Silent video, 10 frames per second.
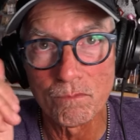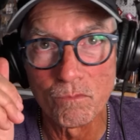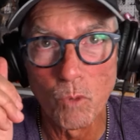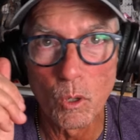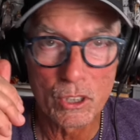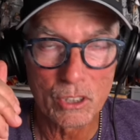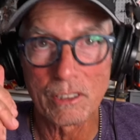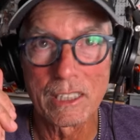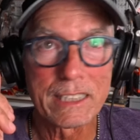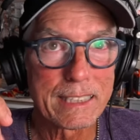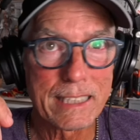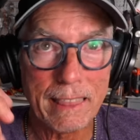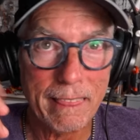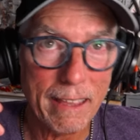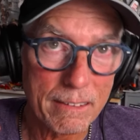voice listening
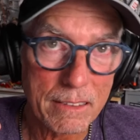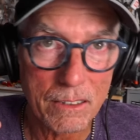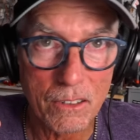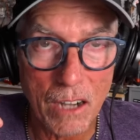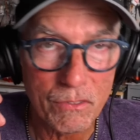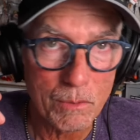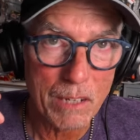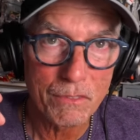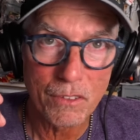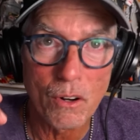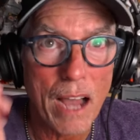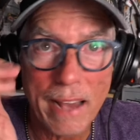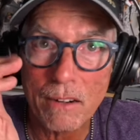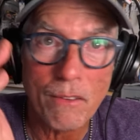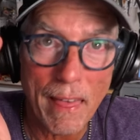thing turned off on my phone. I
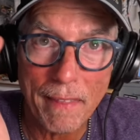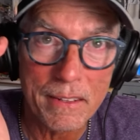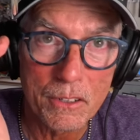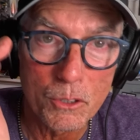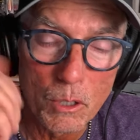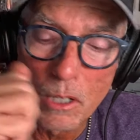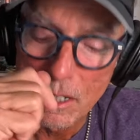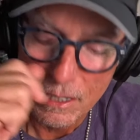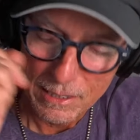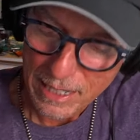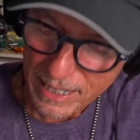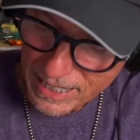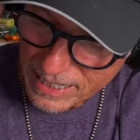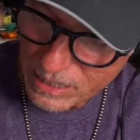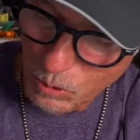don't know how they knew.
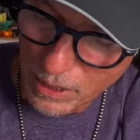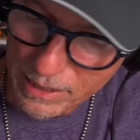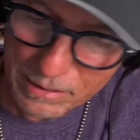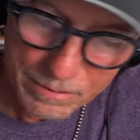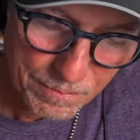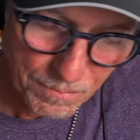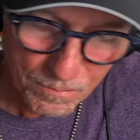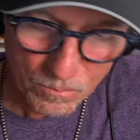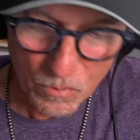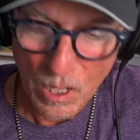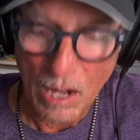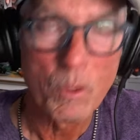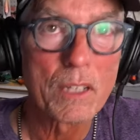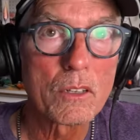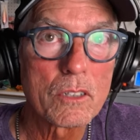Anyway, I
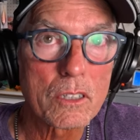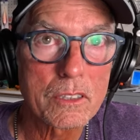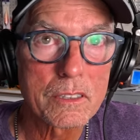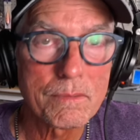went and looked.